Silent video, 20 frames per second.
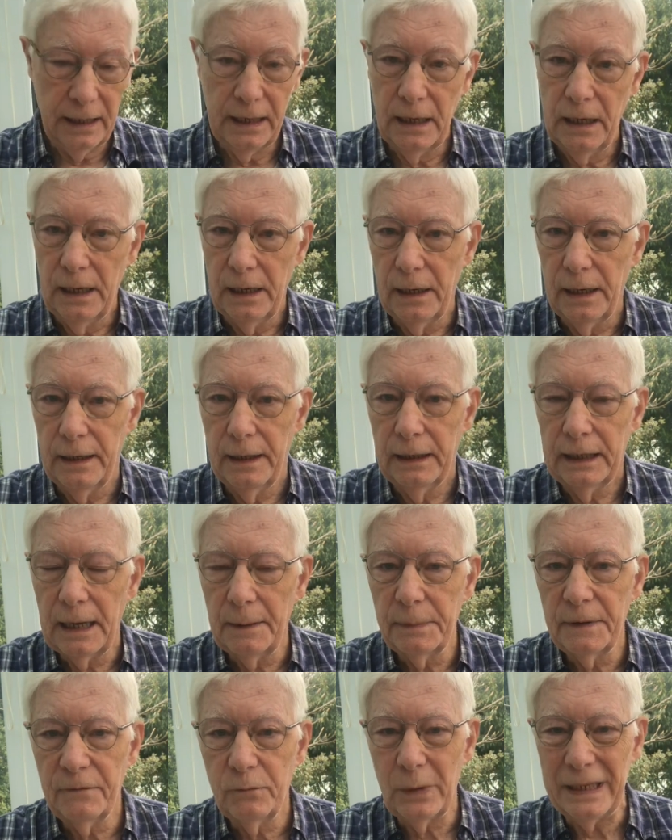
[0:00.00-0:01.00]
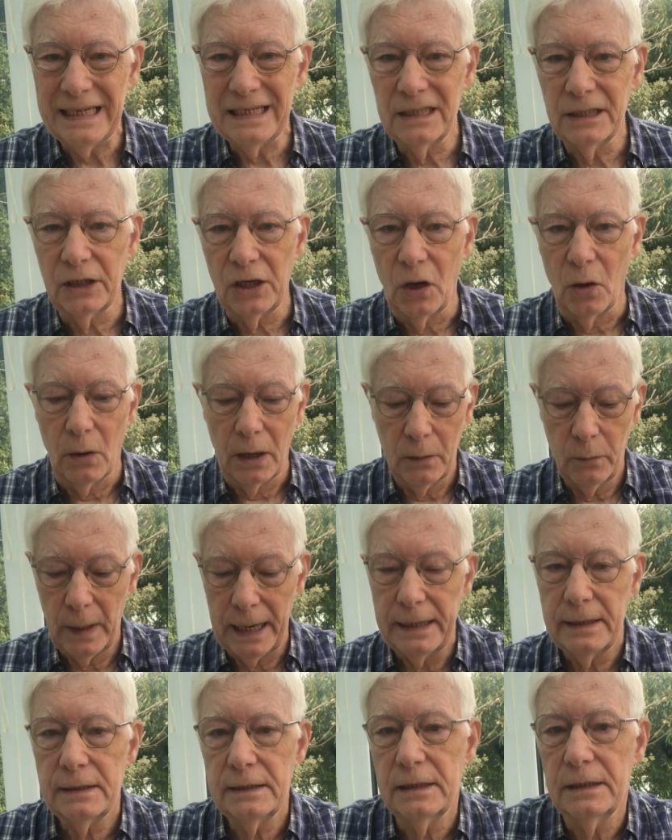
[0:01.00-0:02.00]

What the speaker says: a couple of weeks ago I went